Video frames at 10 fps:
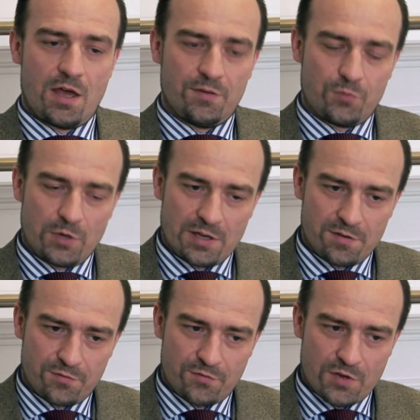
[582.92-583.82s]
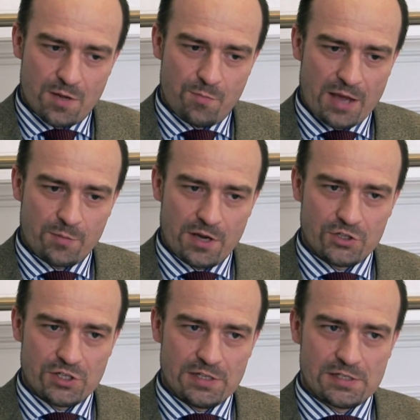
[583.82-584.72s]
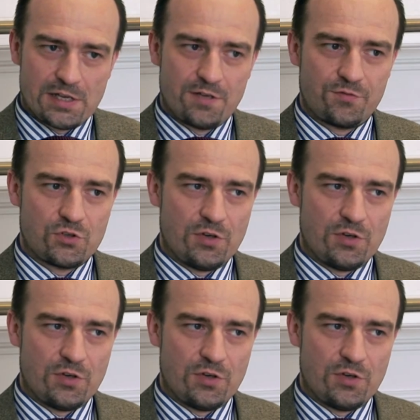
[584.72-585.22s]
If we give bank managers an incentive to